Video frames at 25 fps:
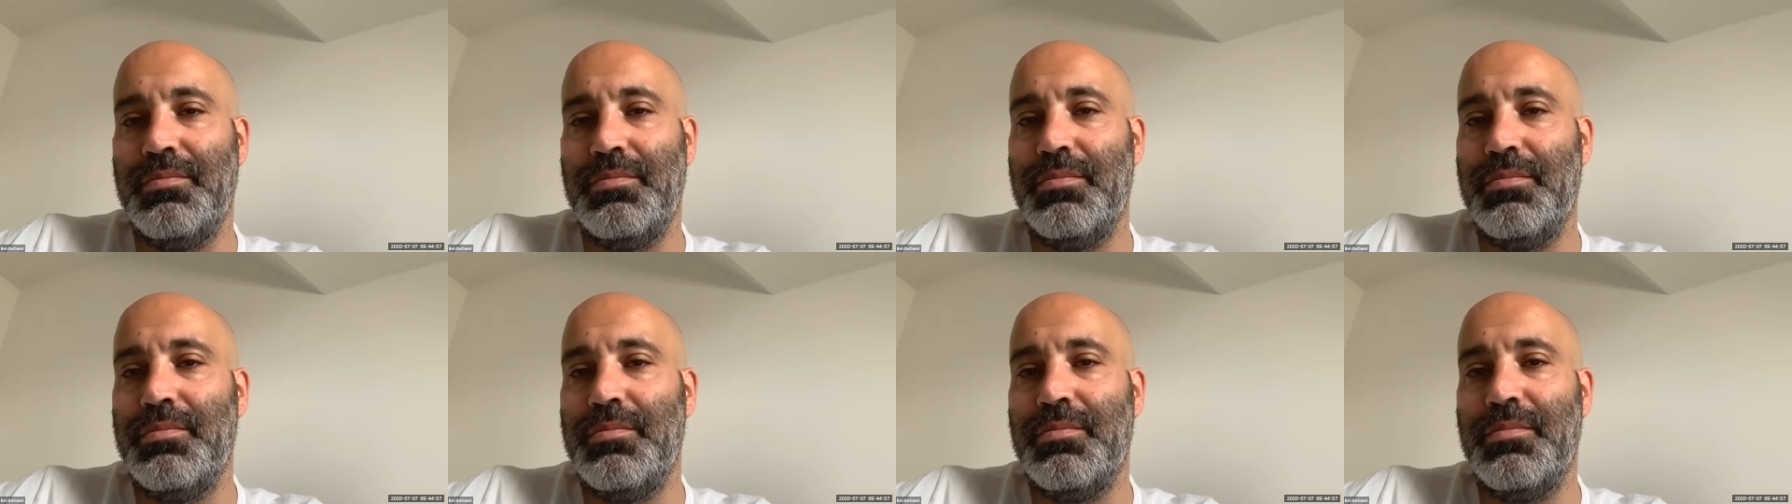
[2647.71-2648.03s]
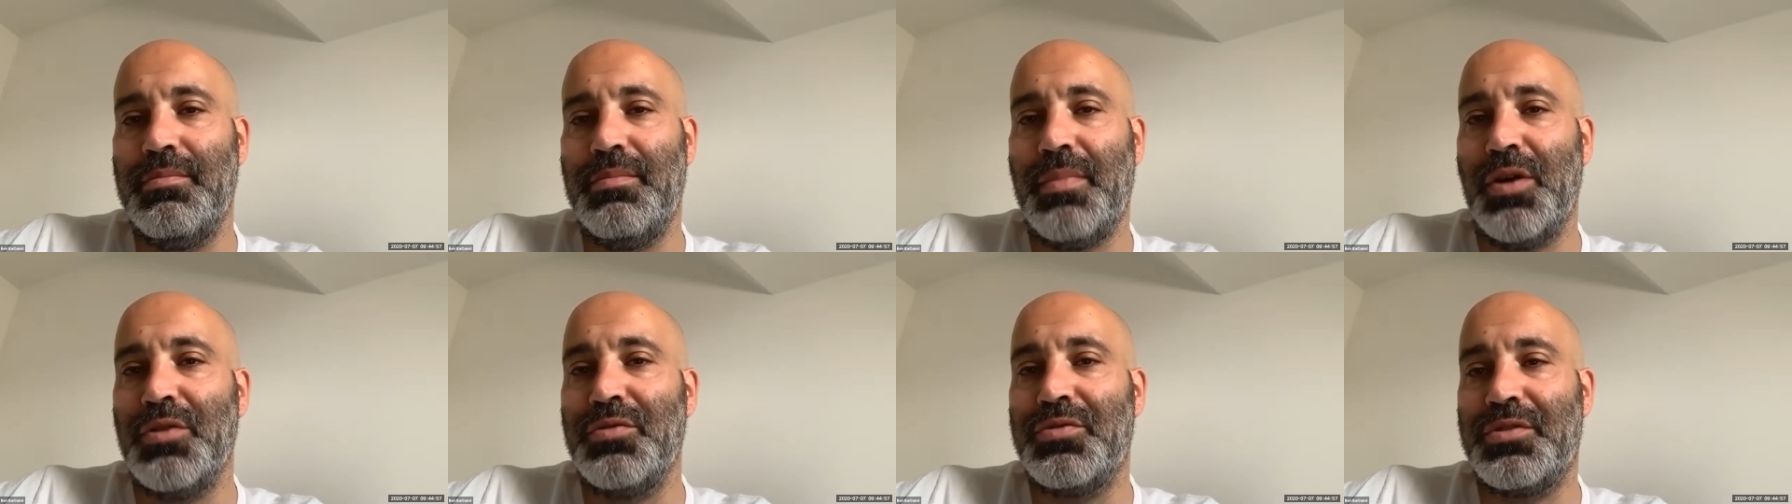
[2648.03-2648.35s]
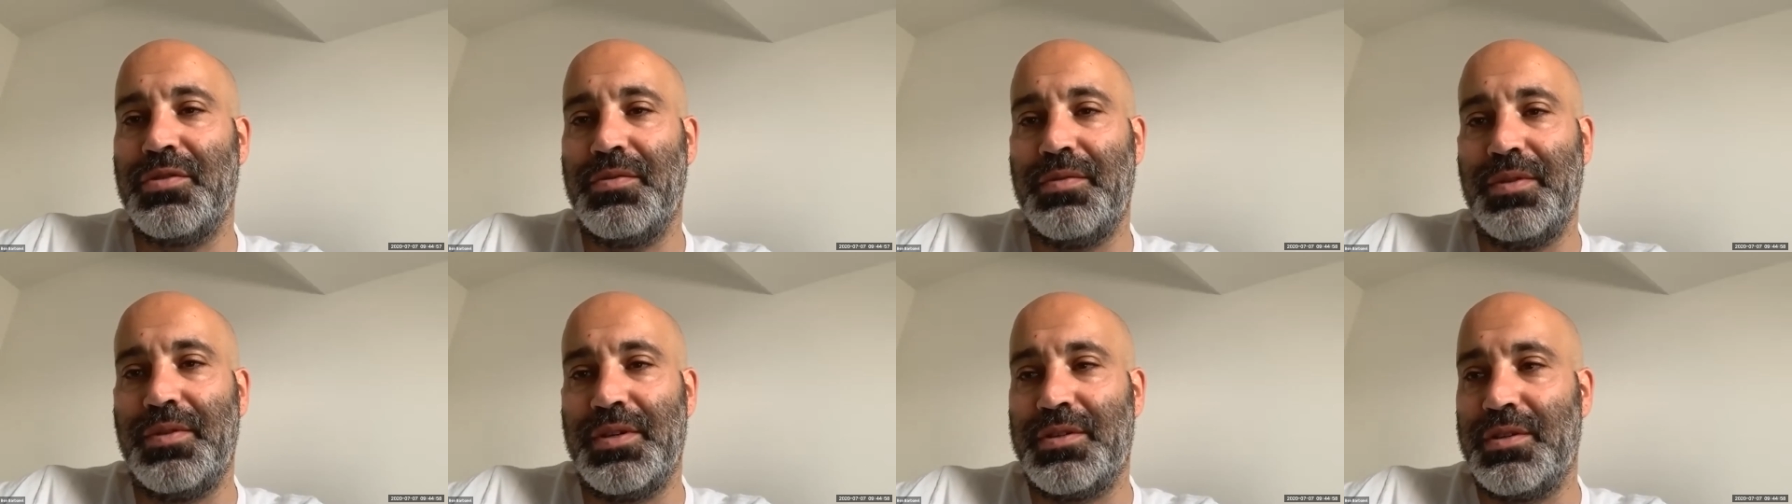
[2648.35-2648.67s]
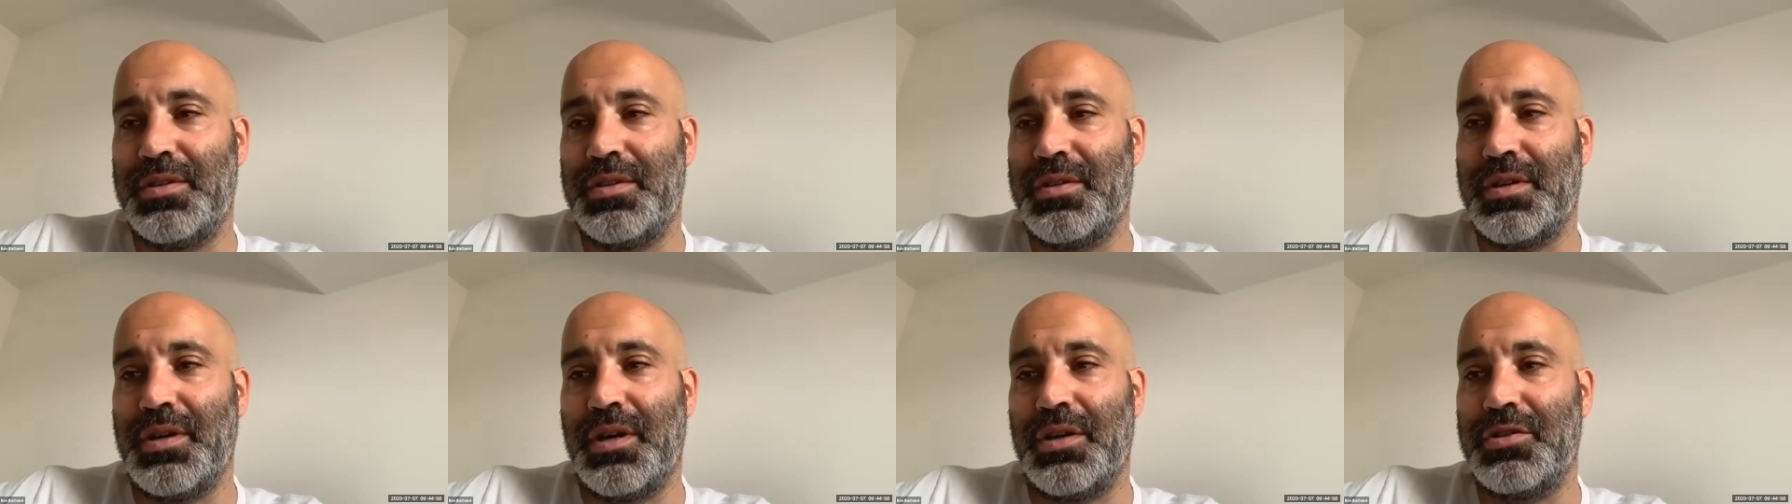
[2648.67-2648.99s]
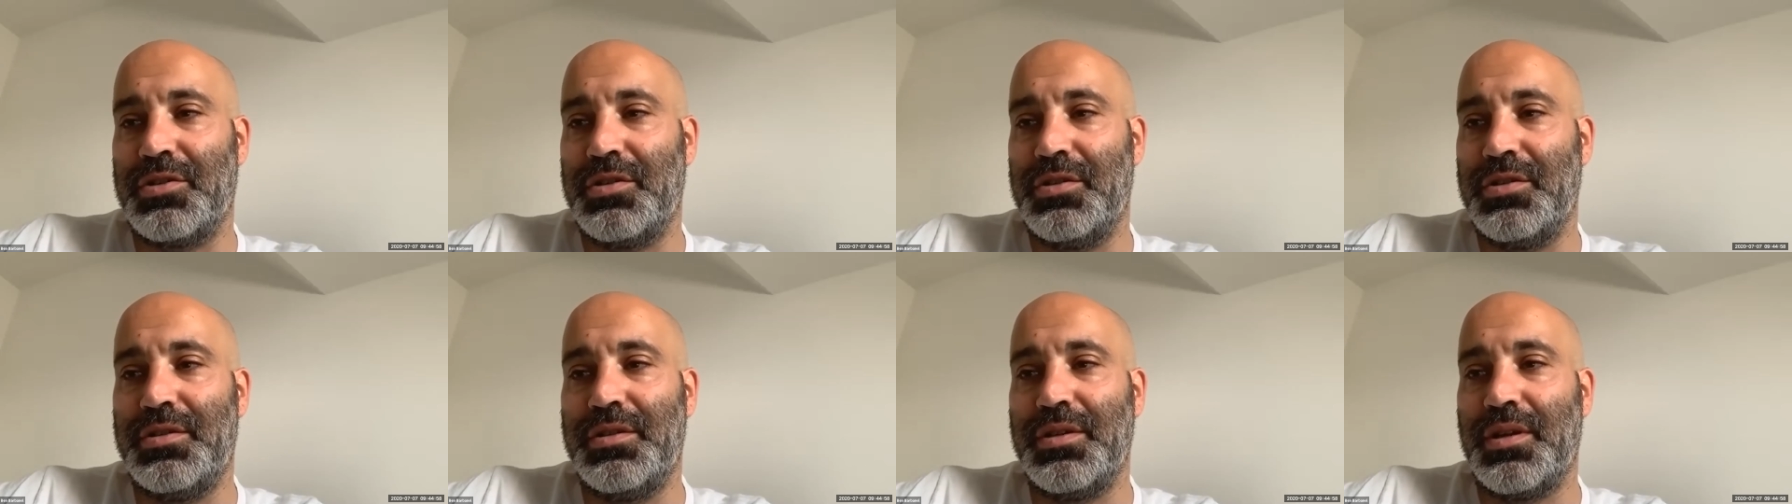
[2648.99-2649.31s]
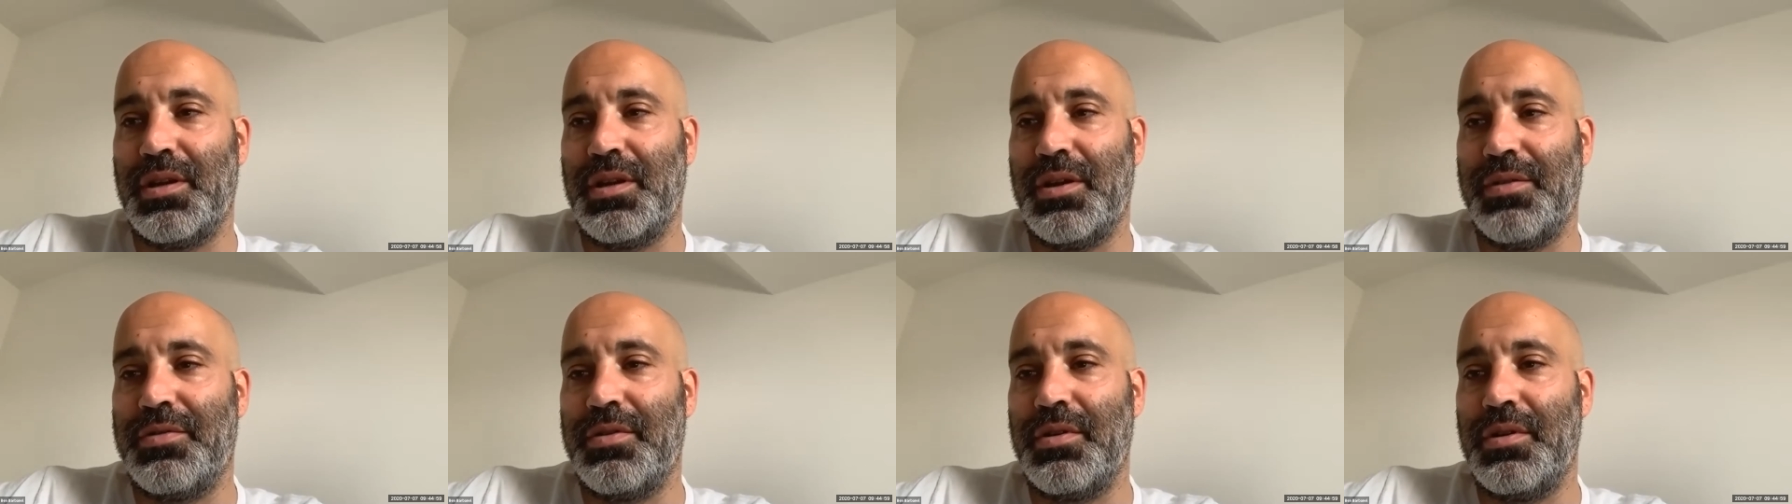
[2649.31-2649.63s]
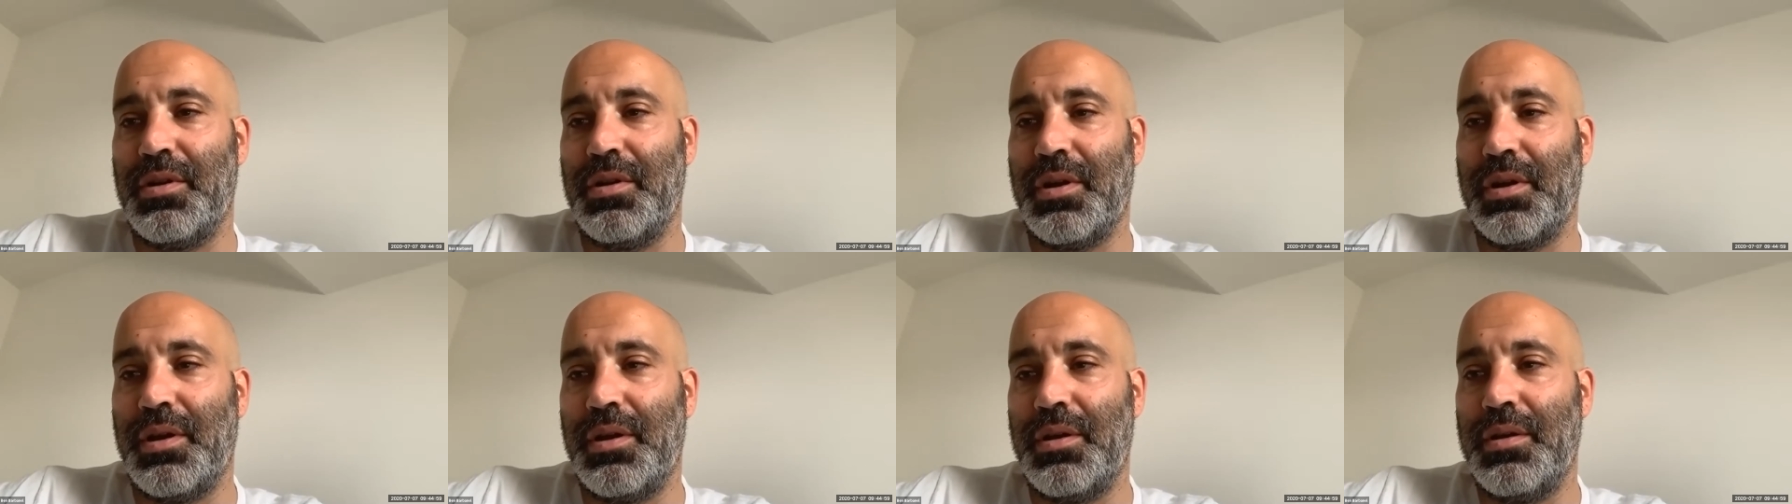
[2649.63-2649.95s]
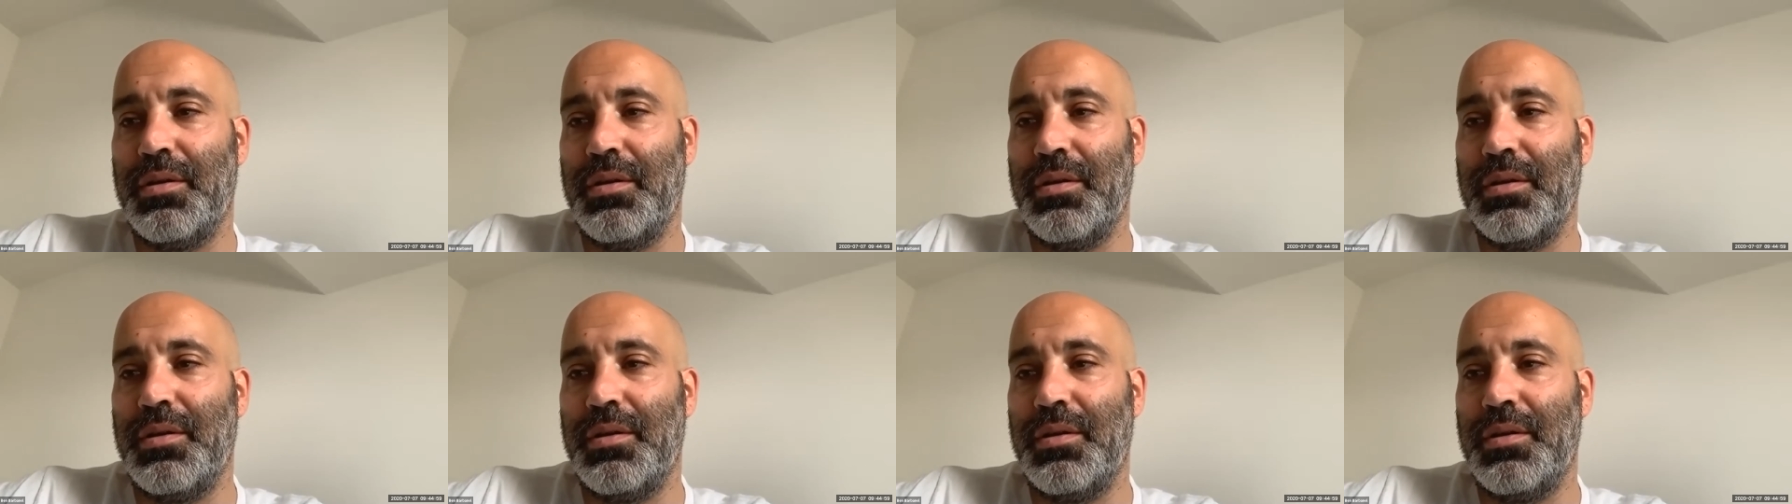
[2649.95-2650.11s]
most of this discussion significantly.